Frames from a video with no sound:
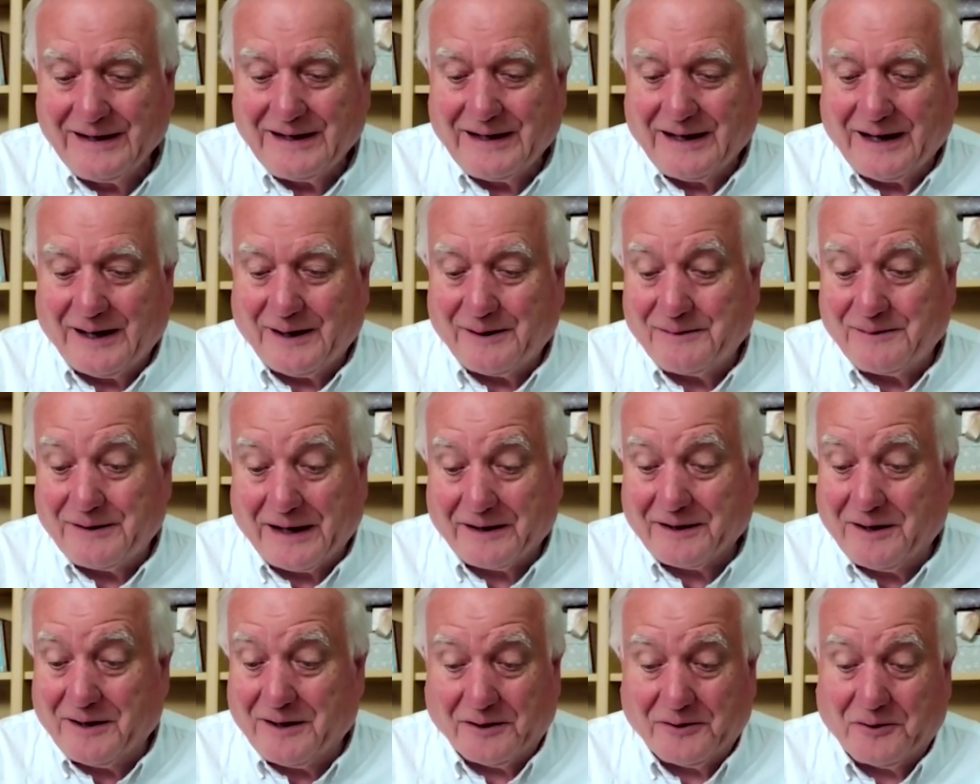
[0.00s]

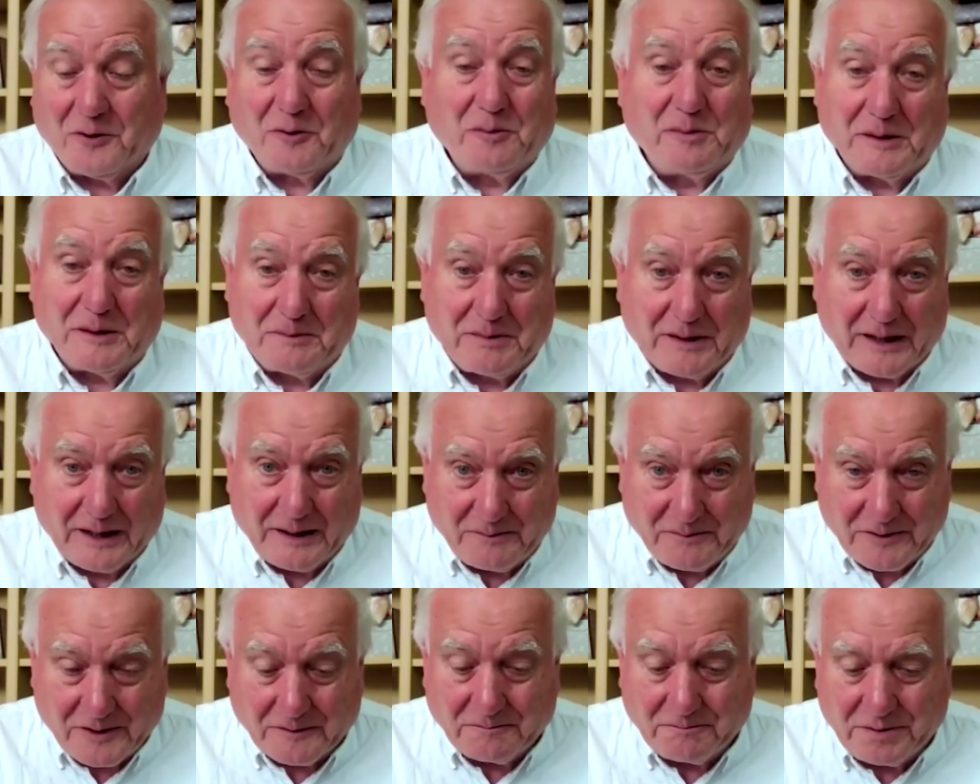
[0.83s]
That can't all be
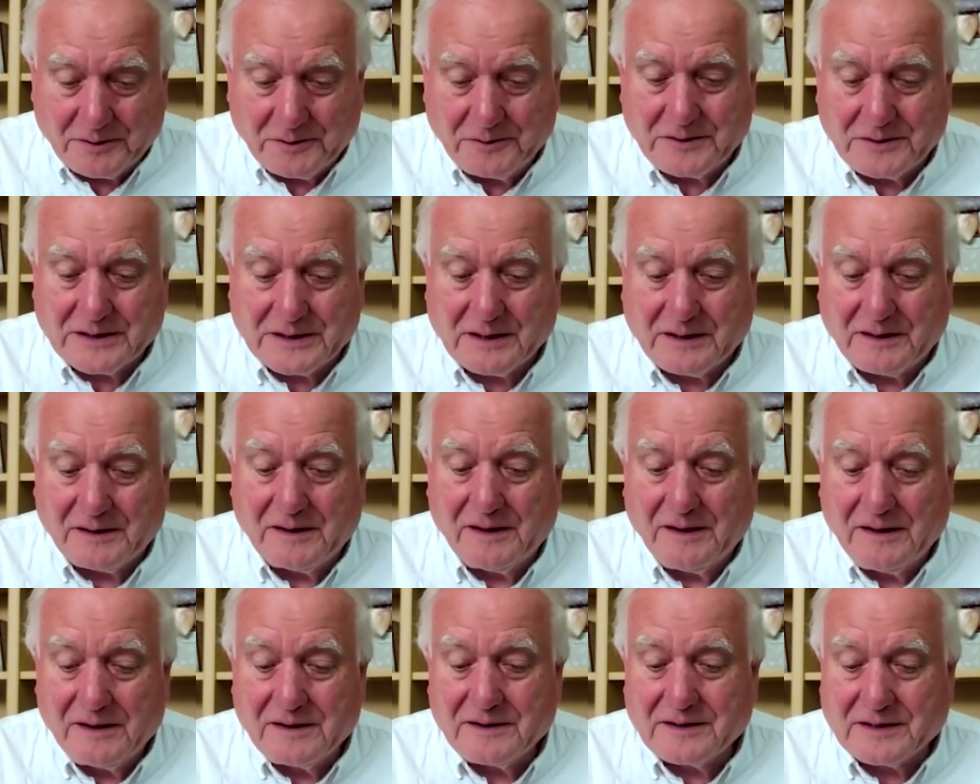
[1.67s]
blamed on Putin.
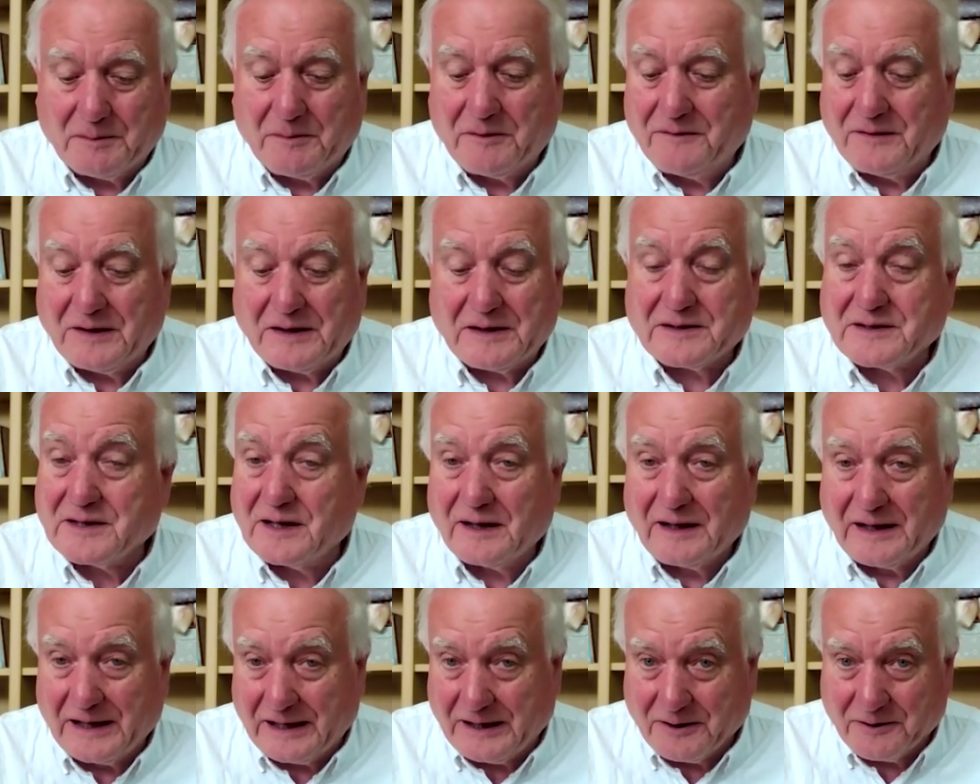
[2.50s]
Some of it's a
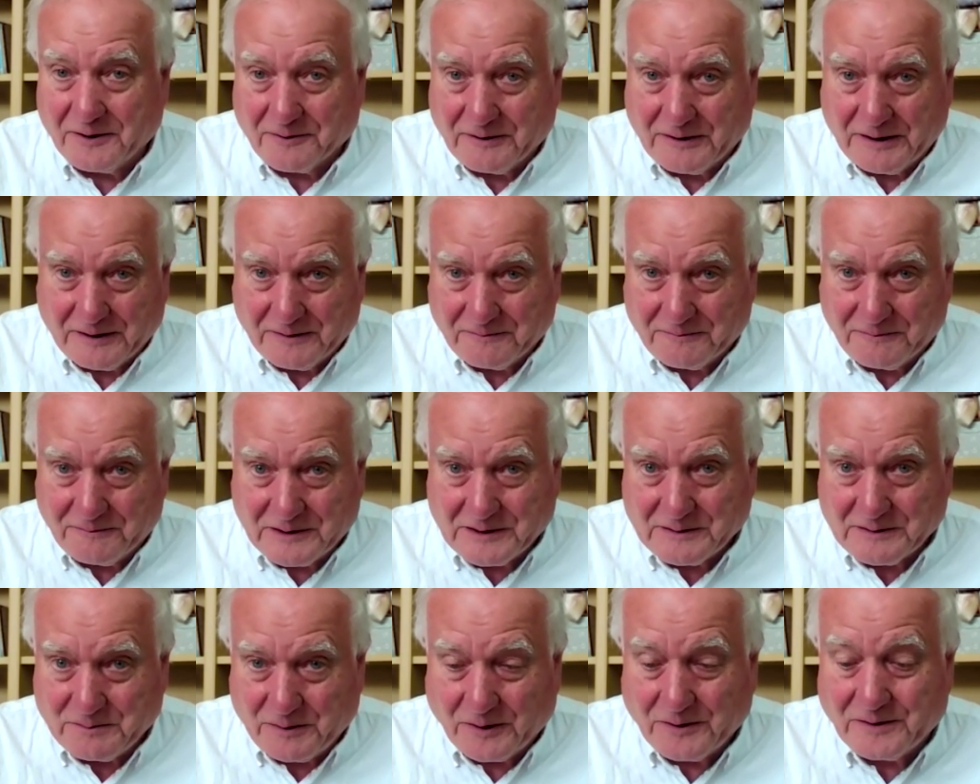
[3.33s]
lingering
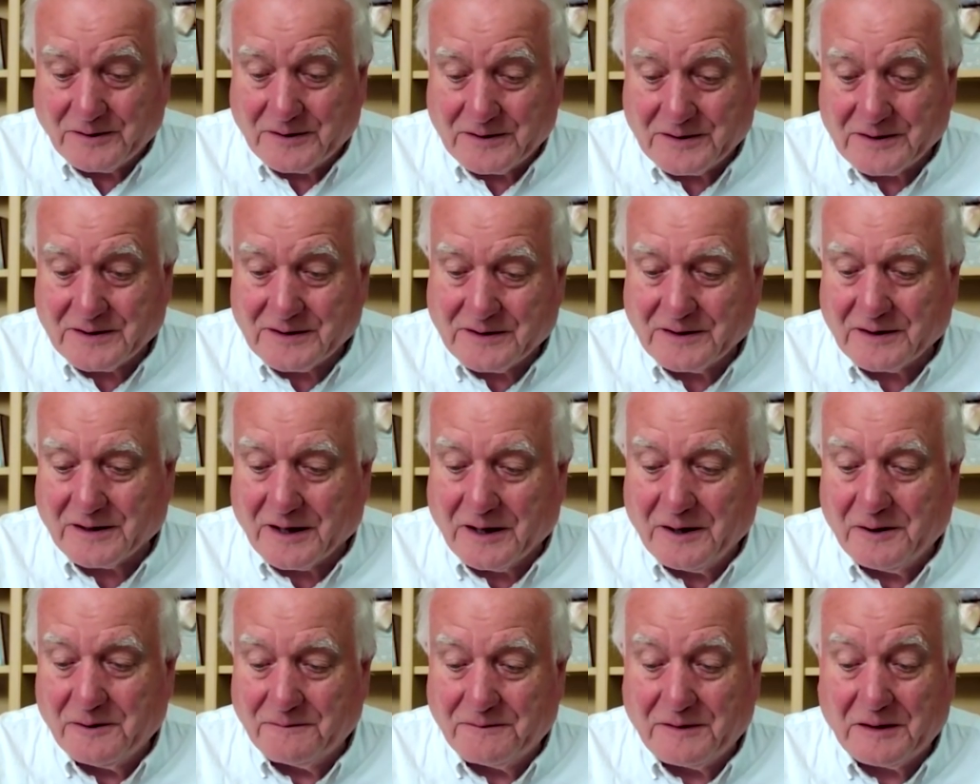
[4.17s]
response to
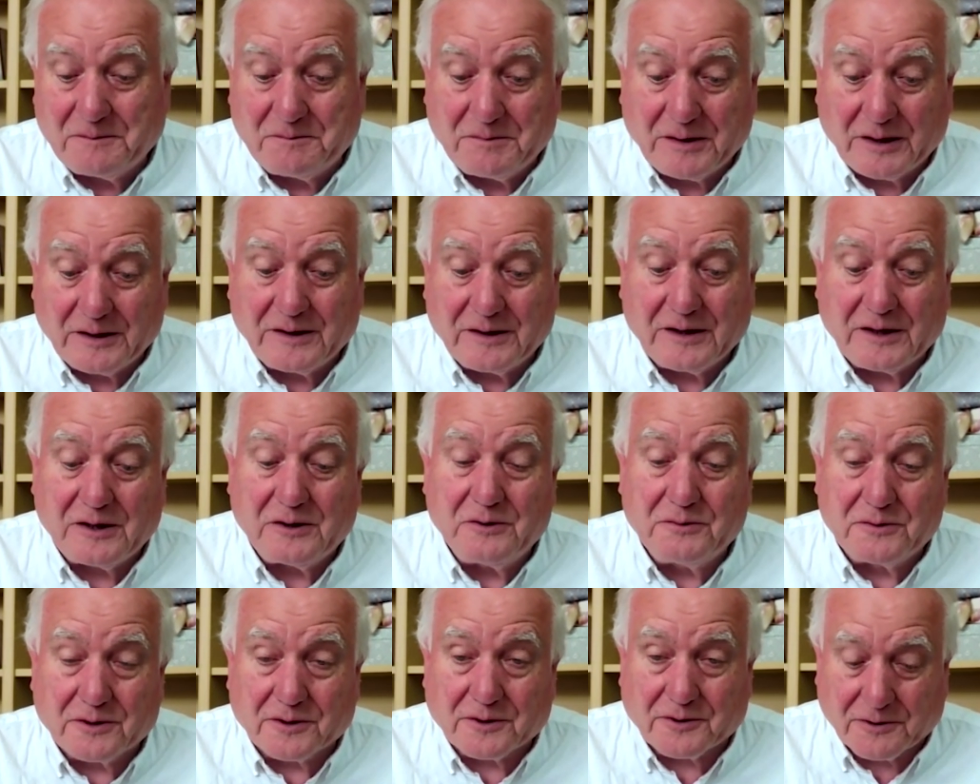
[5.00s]
COVID, but the
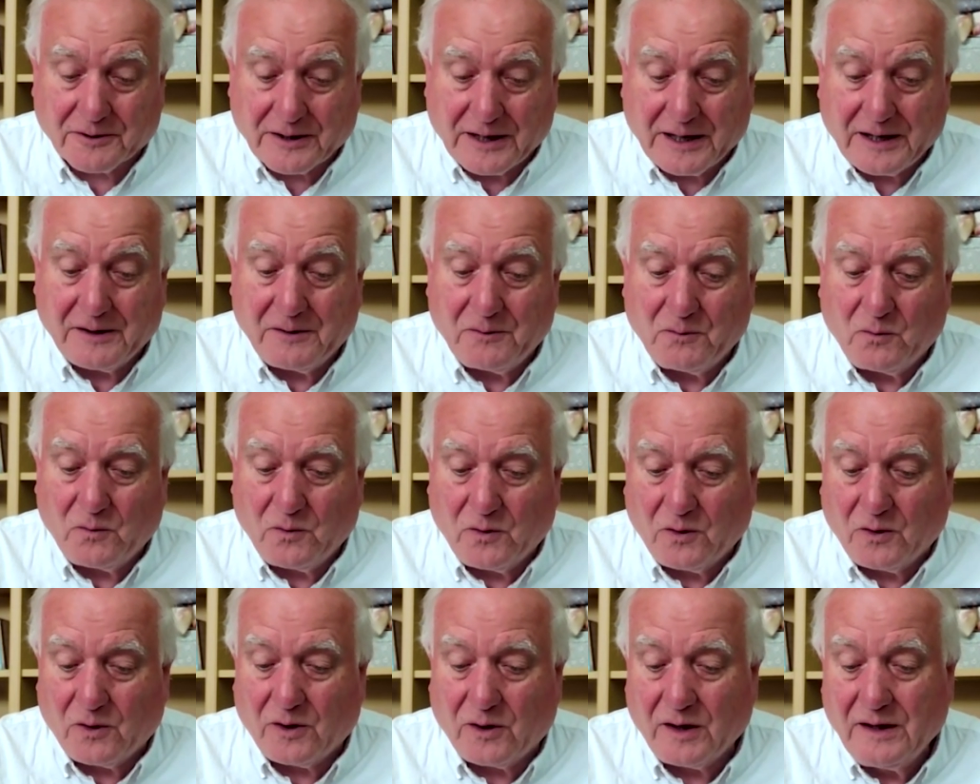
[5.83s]
Ukraine
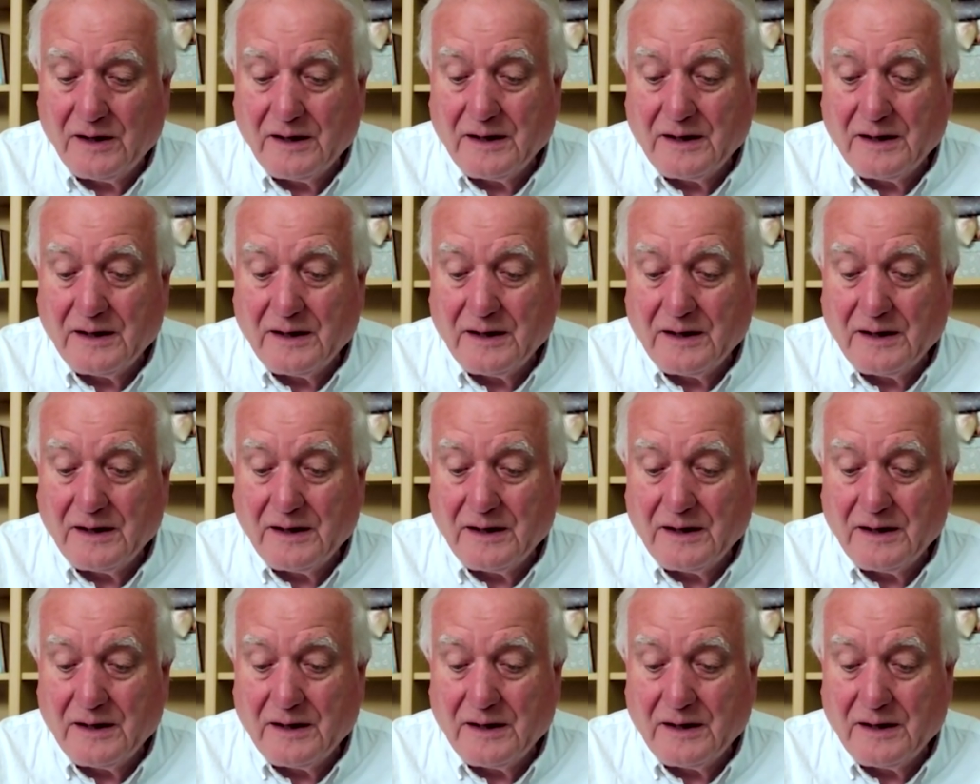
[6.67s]
war